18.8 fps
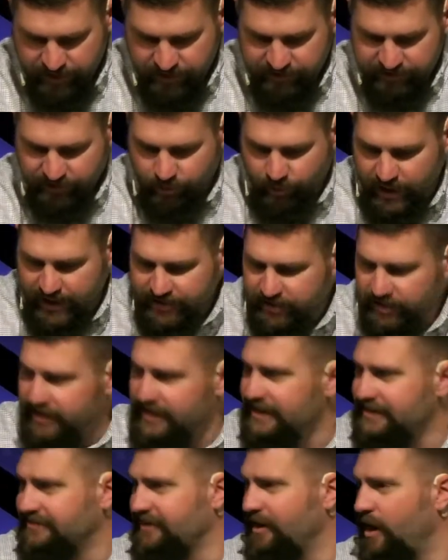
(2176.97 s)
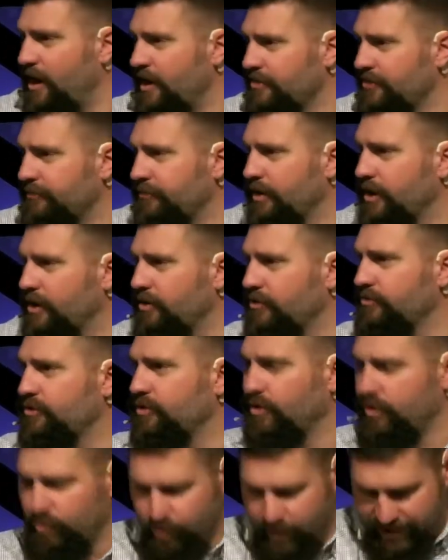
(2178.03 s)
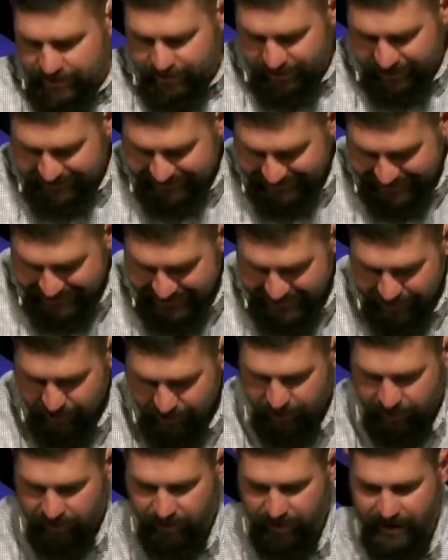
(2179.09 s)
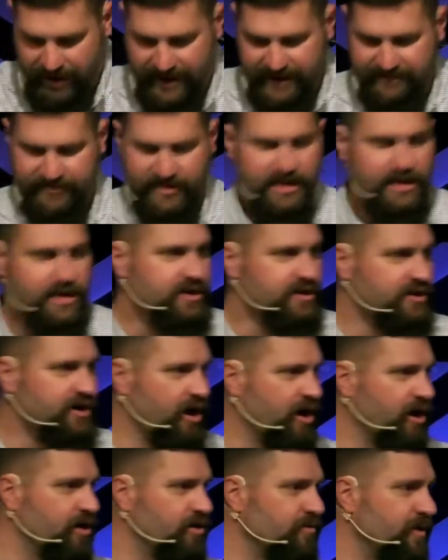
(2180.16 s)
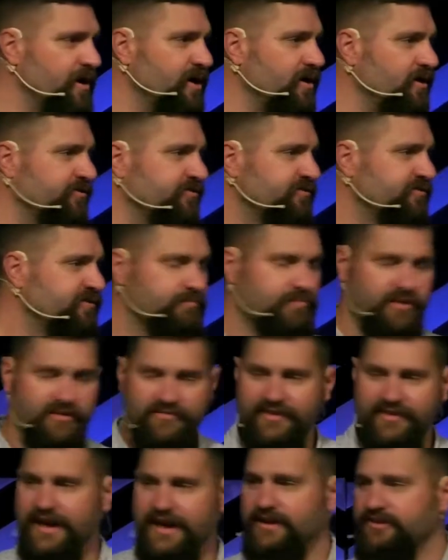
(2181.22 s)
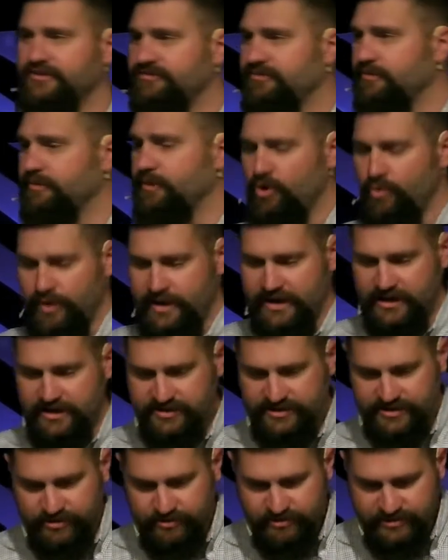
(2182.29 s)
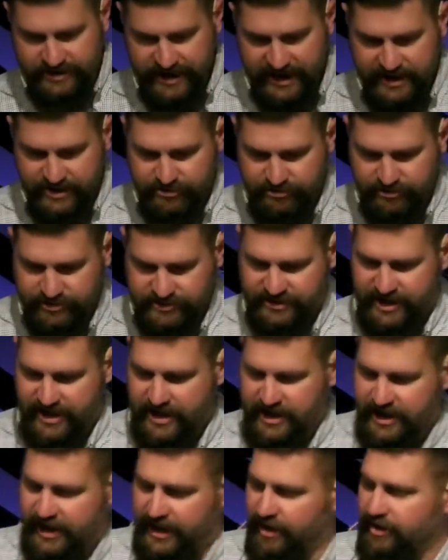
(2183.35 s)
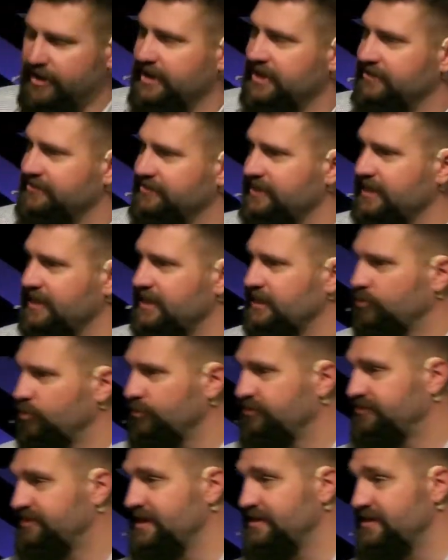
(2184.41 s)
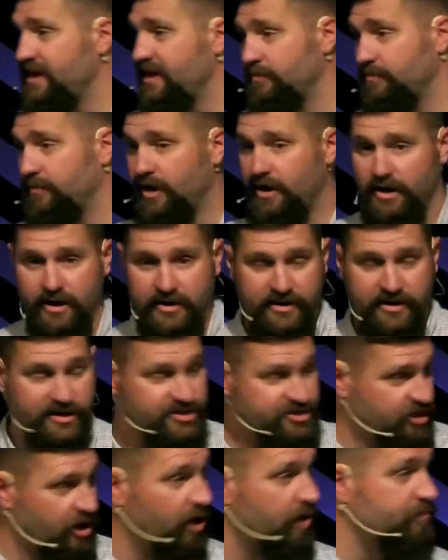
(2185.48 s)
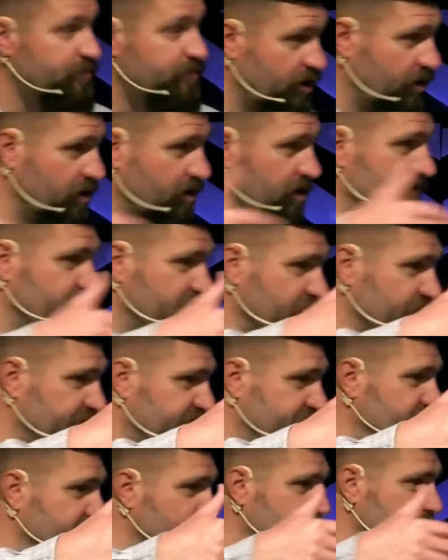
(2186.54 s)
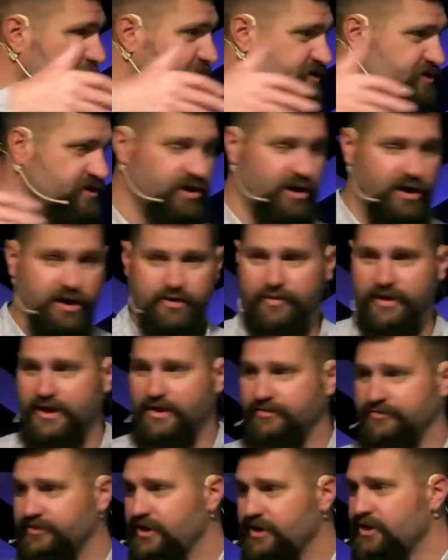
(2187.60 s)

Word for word: So, whether it's on the road or whether it's in our life, Guardrails prevent us from going into dangerous areas. Again, we'll see them on a sharp curve. You'll see a bunch of guardrails.